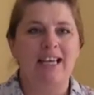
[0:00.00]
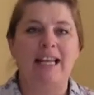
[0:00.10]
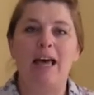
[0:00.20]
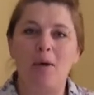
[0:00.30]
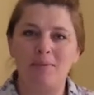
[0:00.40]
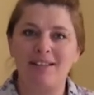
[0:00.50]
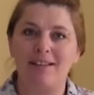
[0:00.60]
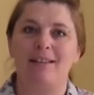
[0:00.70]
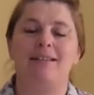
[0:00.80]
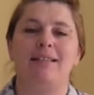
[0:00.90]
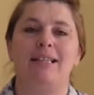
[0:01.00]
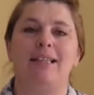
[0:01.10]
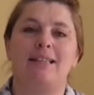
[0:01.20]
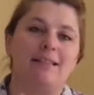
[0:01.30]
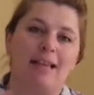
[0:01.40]
helps that they see
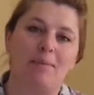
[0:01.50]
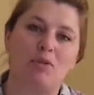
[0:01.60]
the same